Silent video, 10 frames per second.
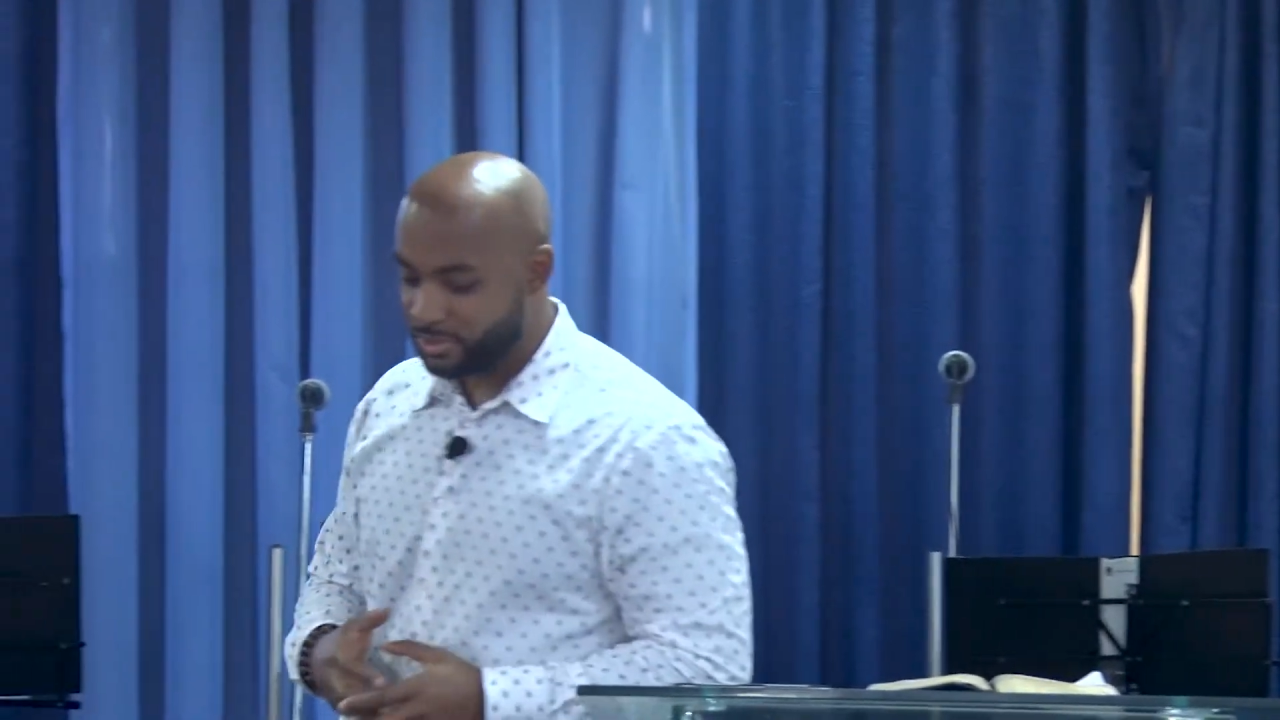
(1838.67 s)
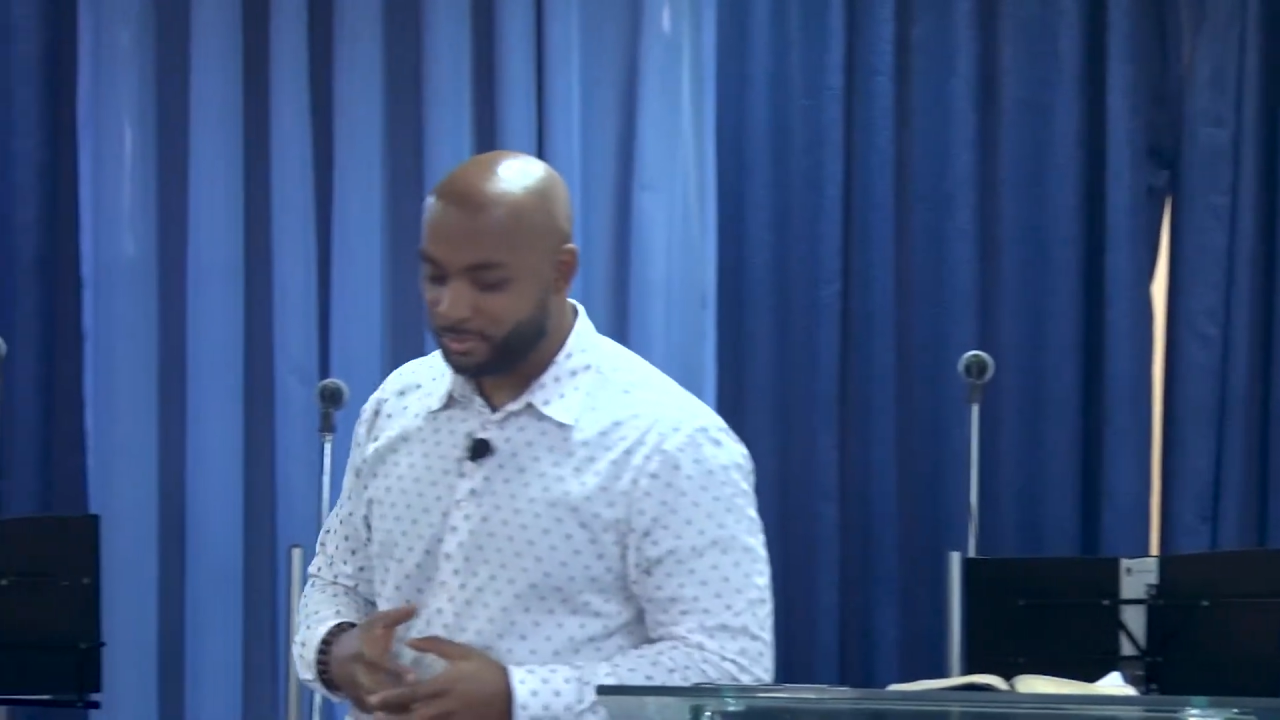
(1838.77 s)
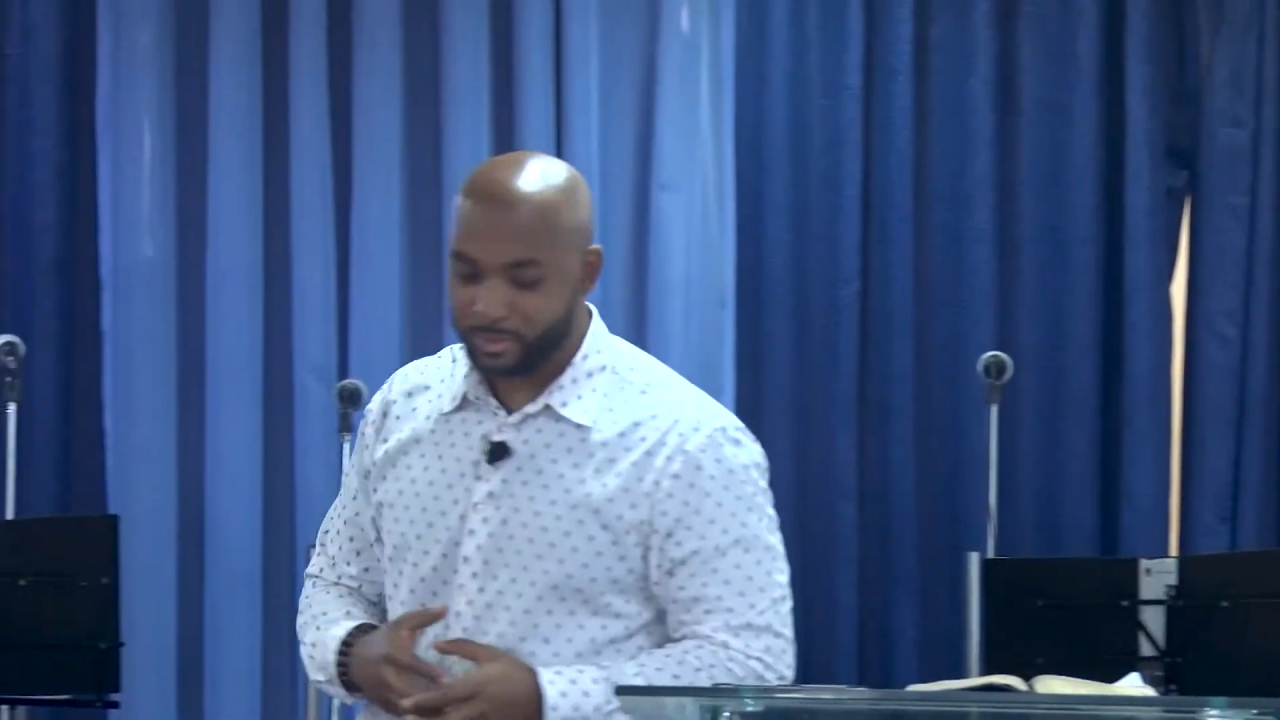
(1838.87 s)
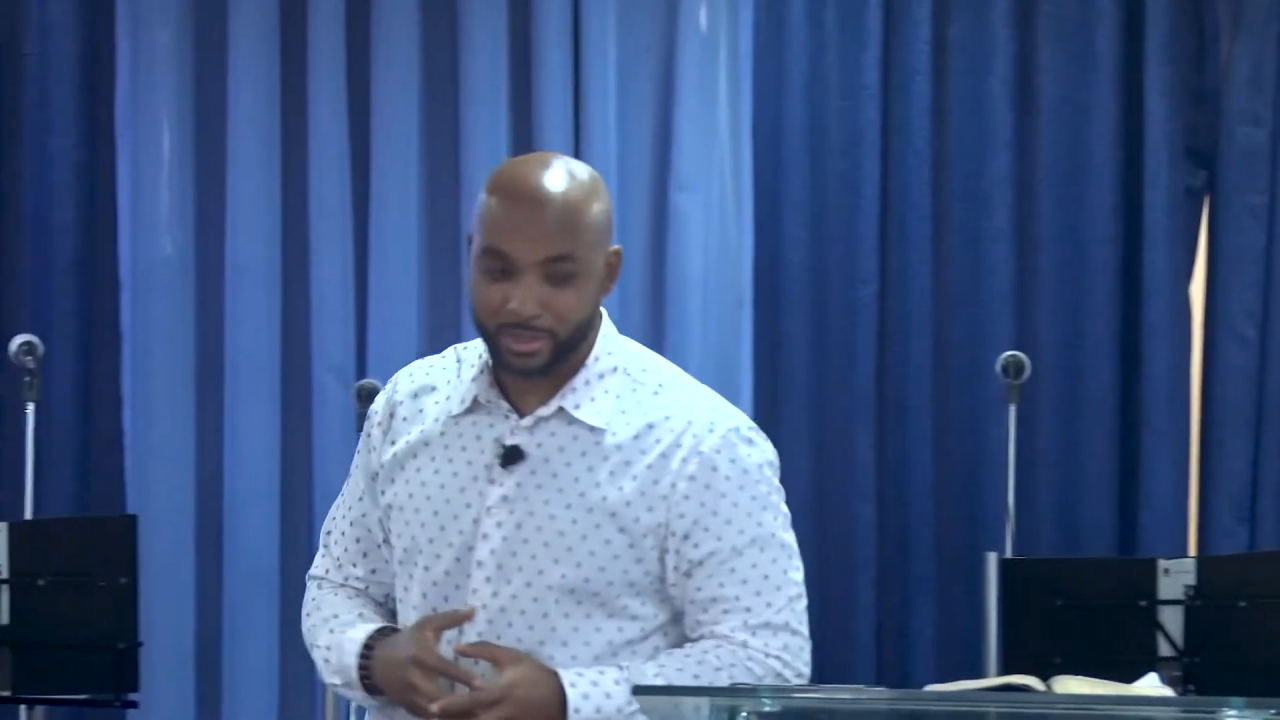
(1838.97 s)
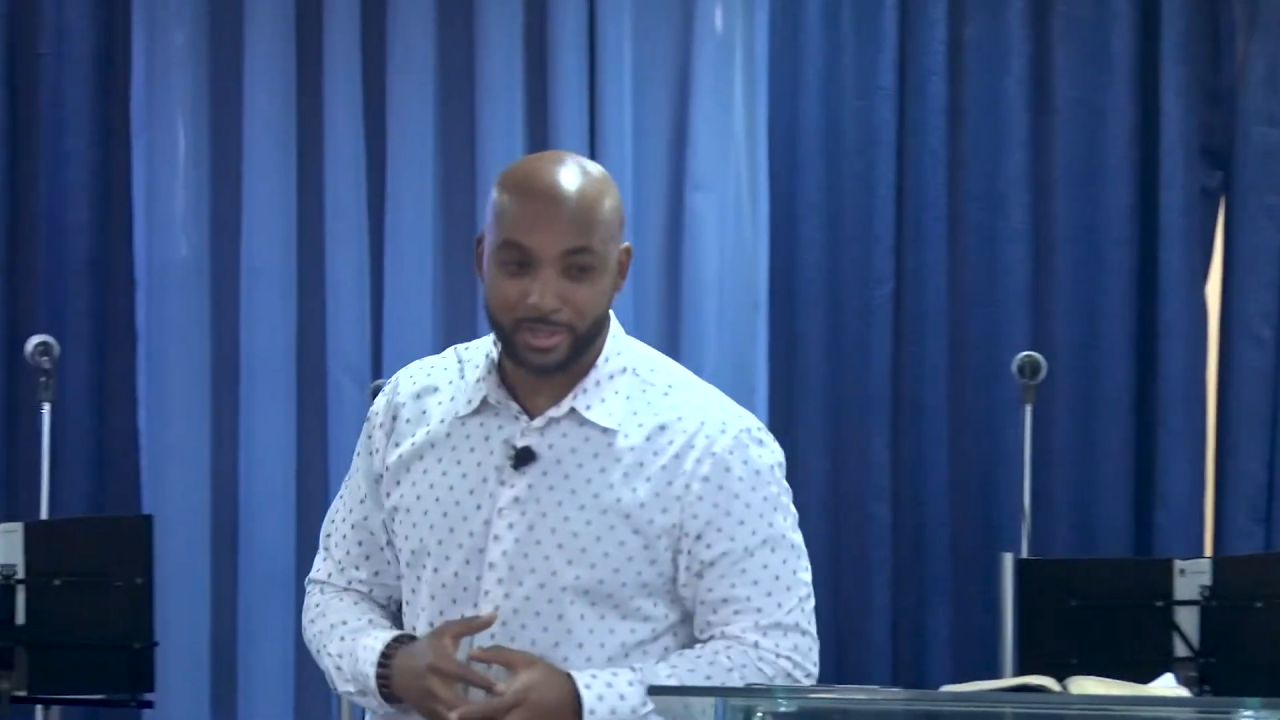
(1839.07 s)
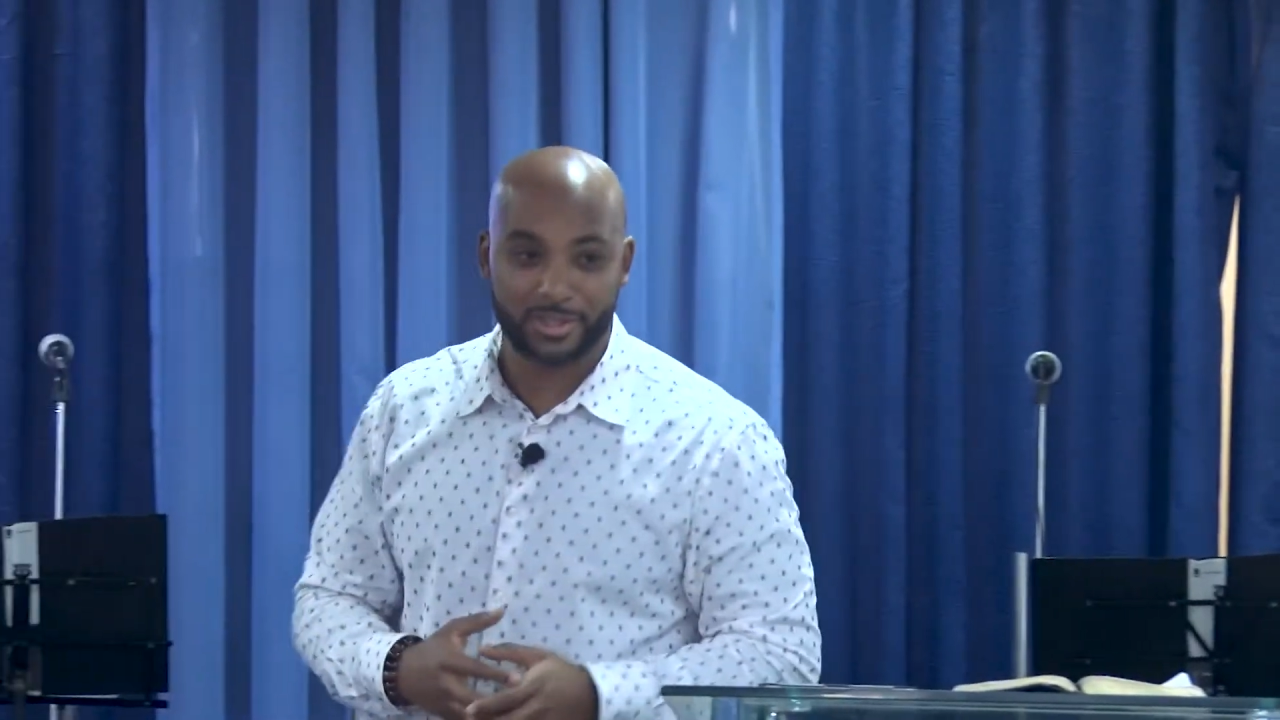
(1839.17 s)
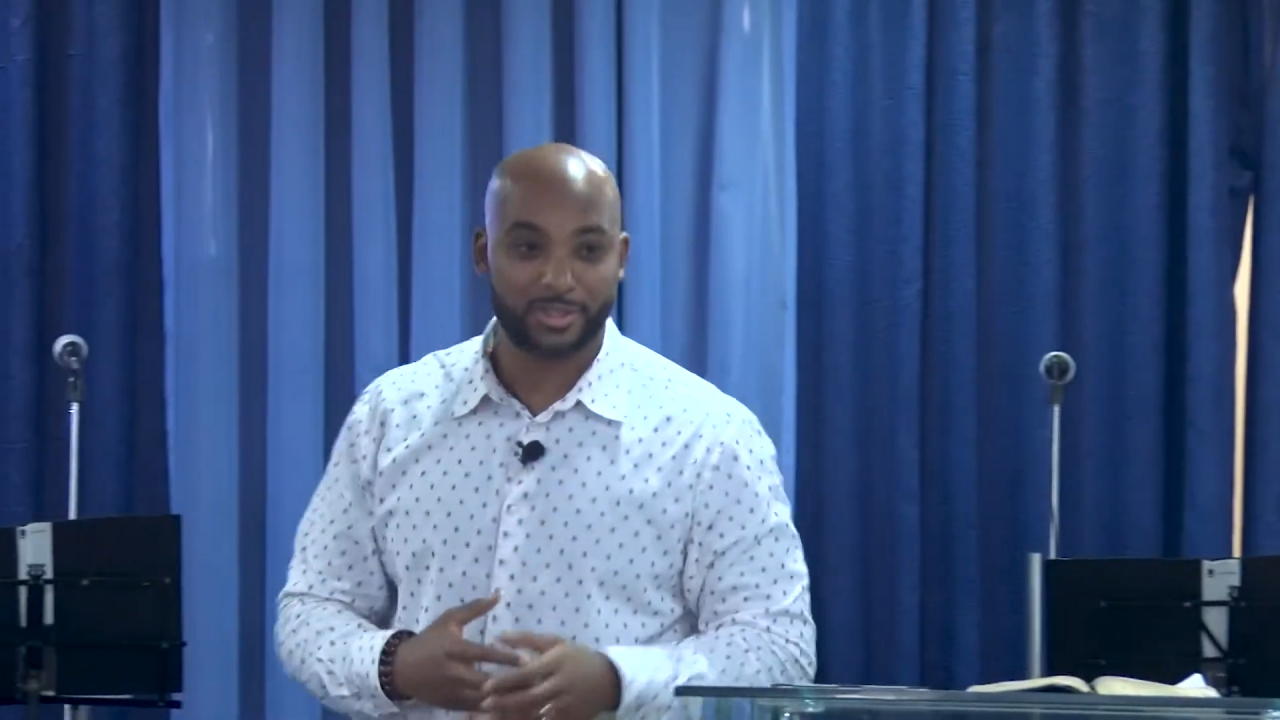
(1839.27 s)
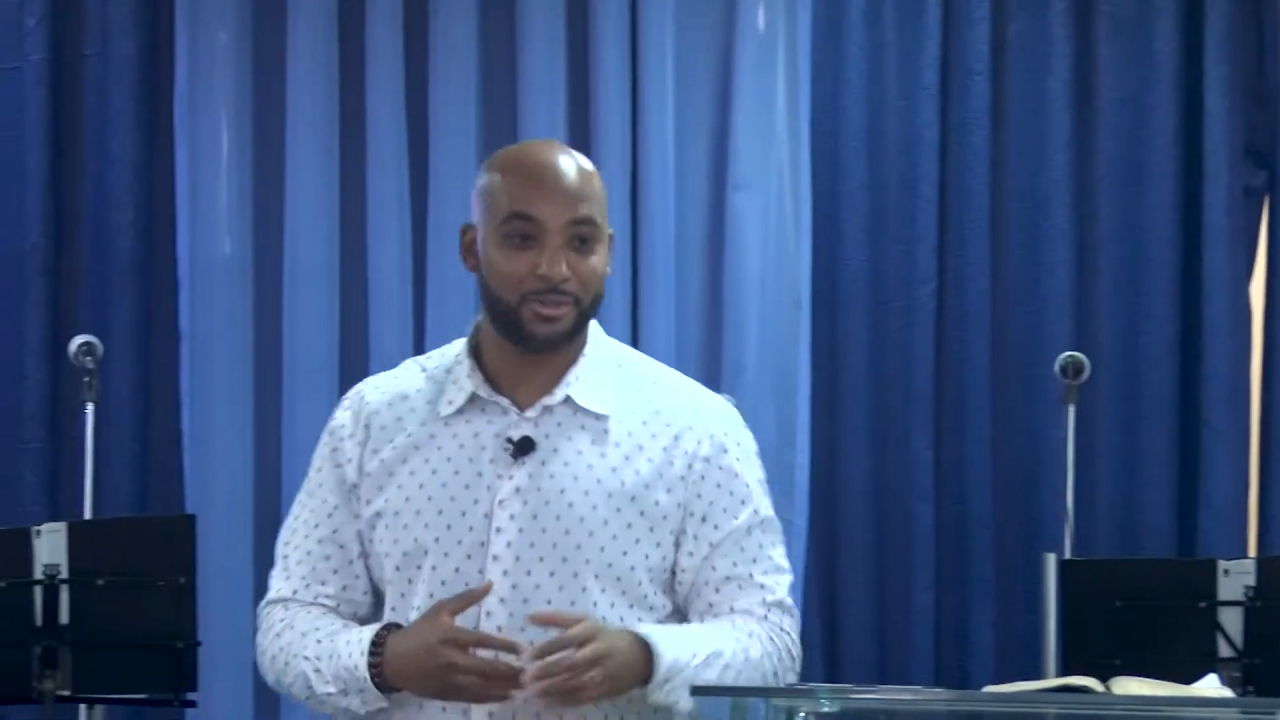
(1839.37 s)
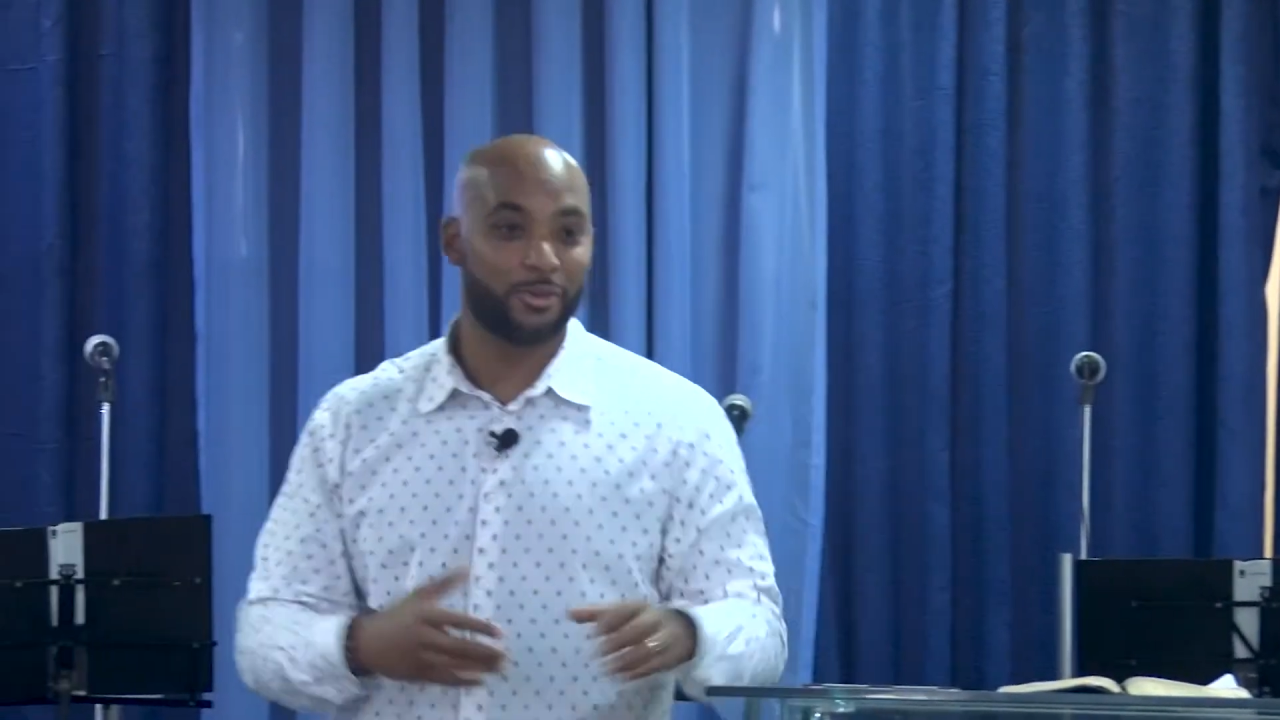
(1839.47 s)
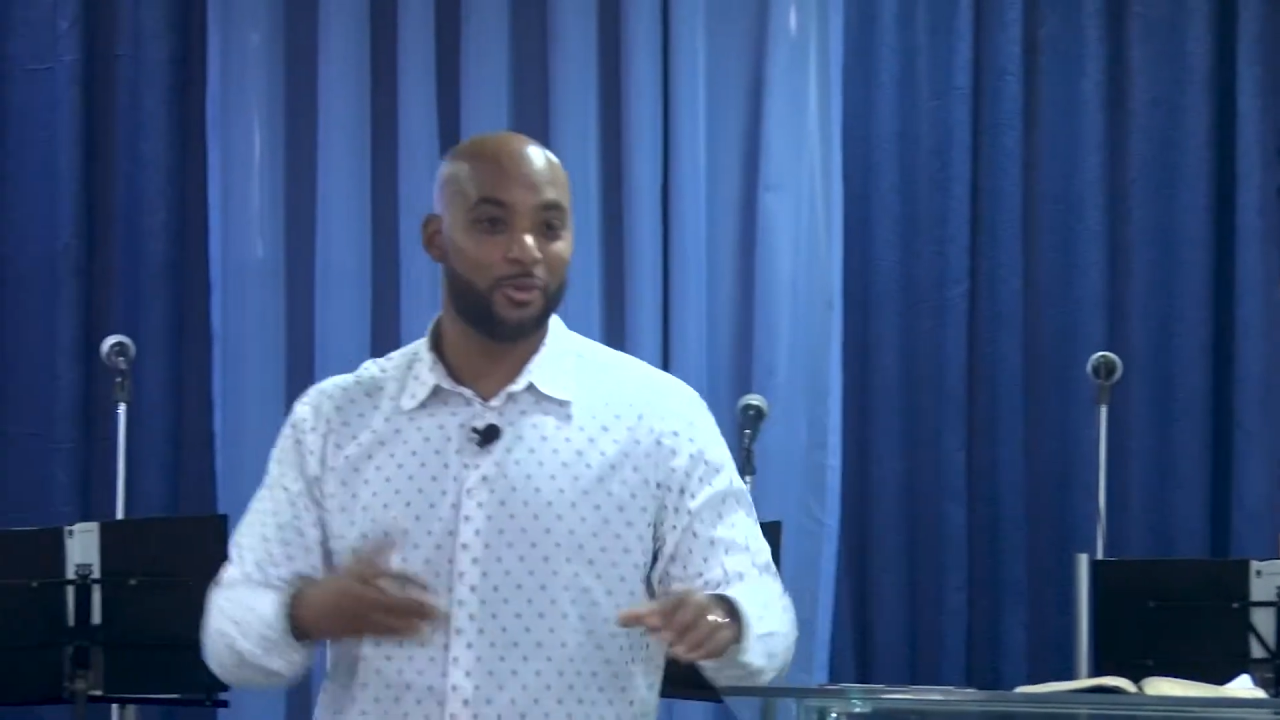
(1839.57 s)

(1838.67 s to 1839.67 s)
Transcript: sweetness, you know,